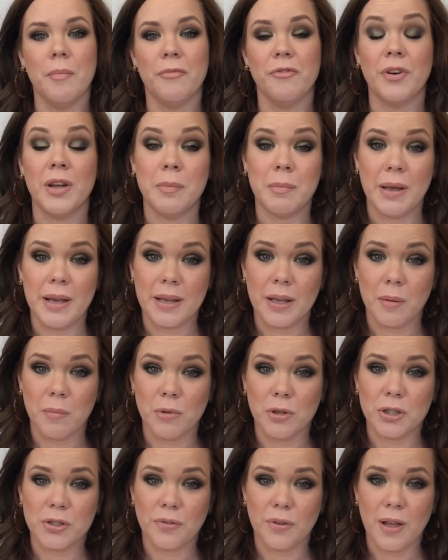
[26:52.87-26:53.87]
fun makeup
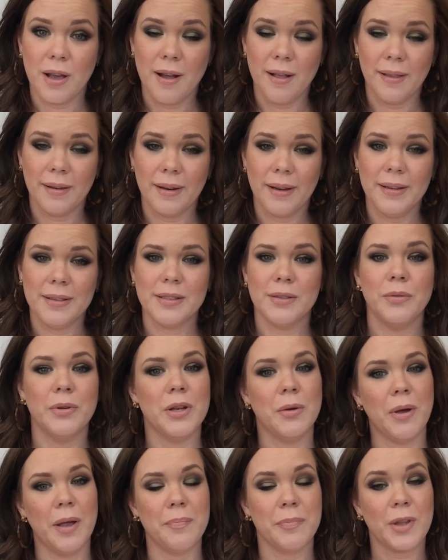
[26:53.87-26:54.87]
looks for the holidays.
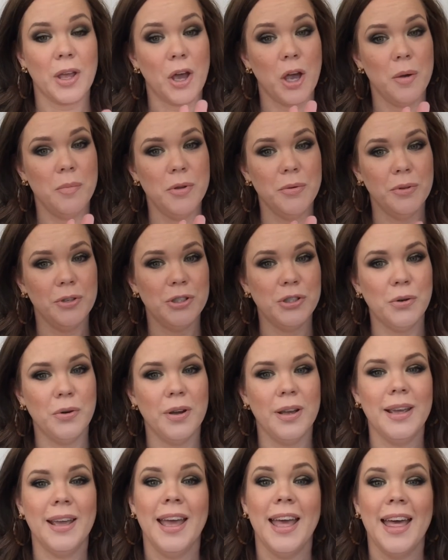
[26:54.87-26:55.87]
Anyway, I hope you
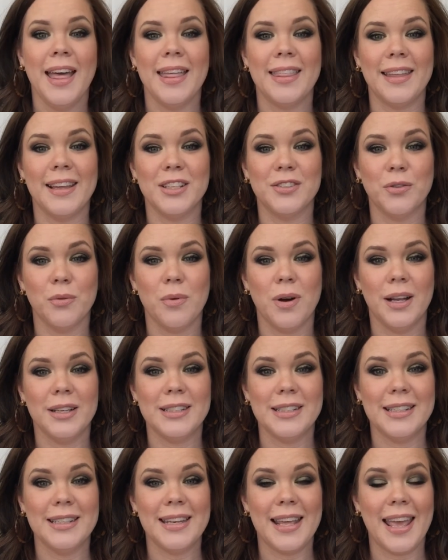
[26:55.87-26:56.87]
enjoy. Thanks for
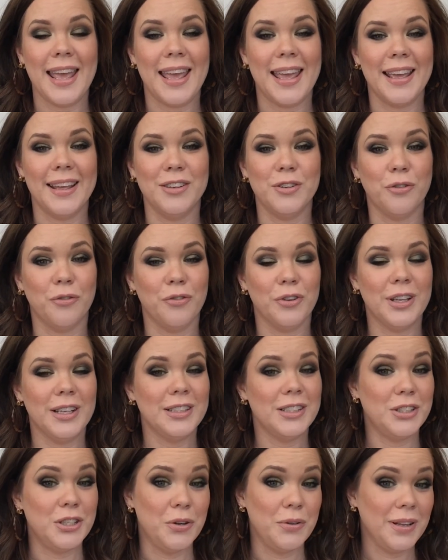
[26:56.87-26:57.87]
watching, and don't forget
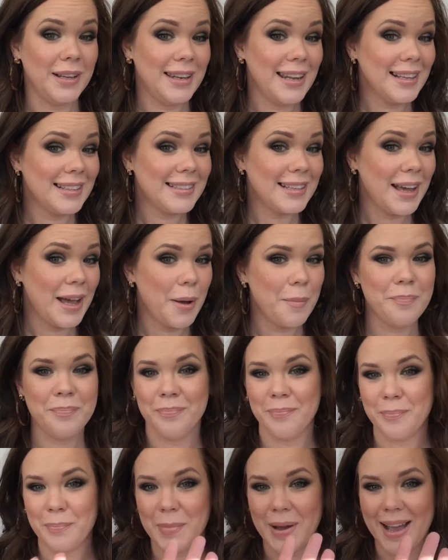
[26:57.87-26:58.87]
to tune in next time.
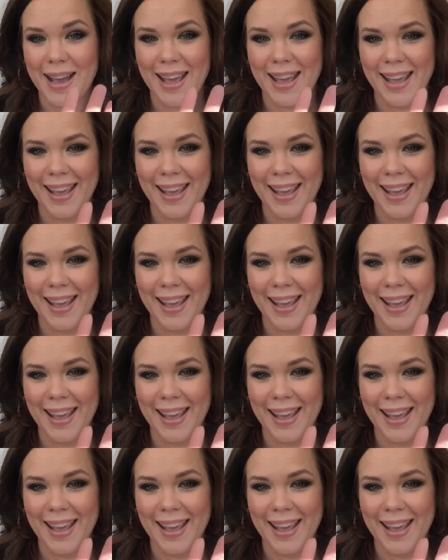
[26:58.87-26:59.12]
Bye!